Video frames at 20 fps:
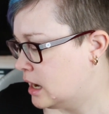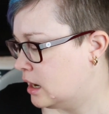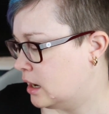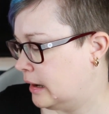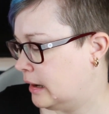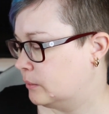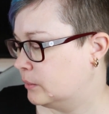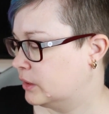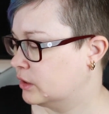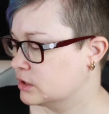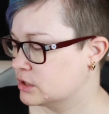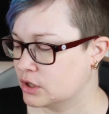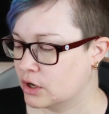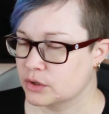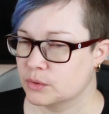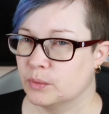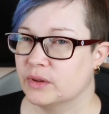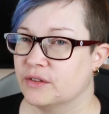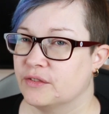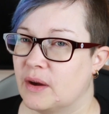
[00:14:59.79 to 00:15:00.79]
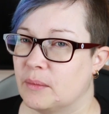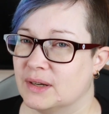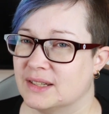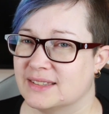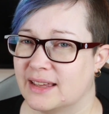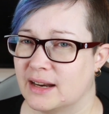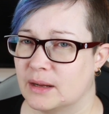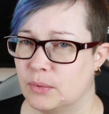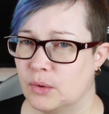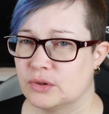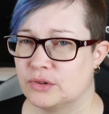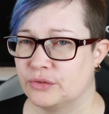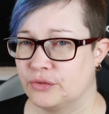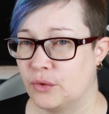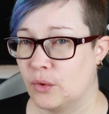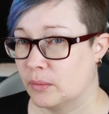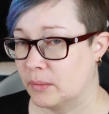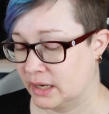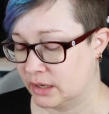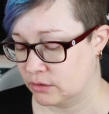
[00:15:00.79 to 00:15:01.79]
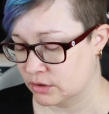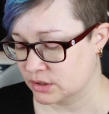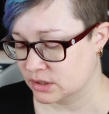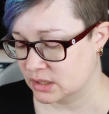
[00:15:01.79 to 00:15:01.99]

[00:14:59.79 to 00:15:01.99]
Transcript: We're going to start with the fabrics that I bought for my cross